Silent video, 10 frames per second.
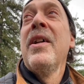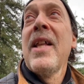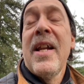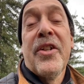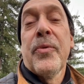
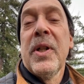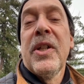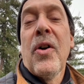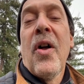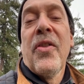that it's
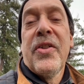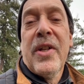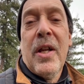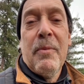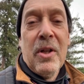really all the
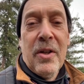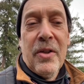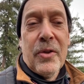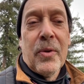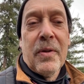same
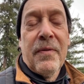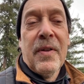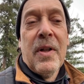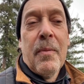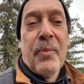sort of
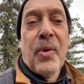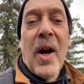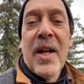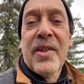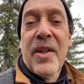
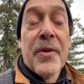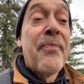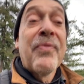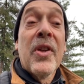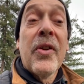process.
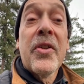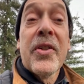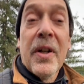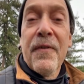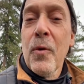There's
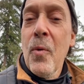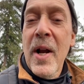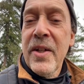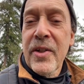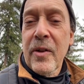different
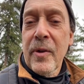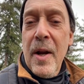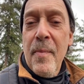ways to create